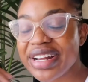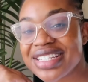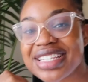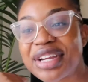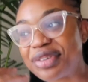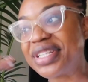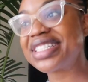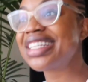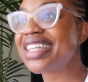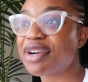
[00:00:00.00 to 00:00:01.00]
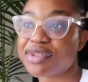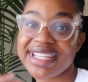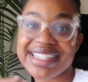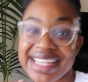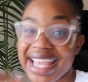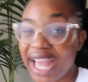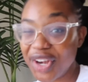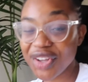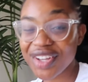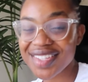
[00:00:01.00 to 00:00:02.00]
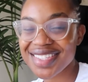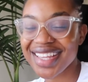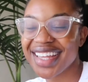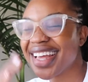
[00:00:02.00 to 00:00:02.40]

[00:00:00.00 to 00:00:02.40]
I just like recently got really into candles.